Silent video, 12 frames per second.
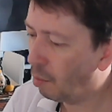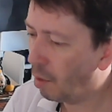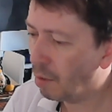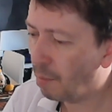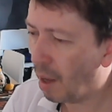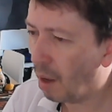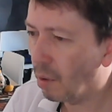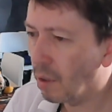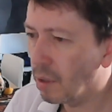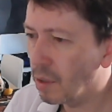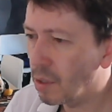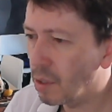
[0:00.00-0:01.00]
with
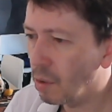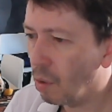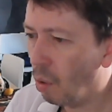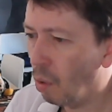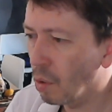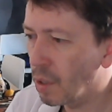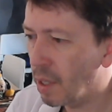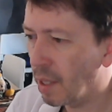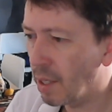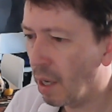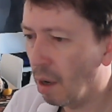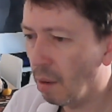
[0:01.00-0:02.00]
powers, all
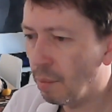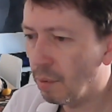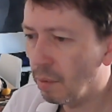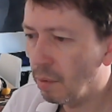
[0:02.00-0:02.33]
setting up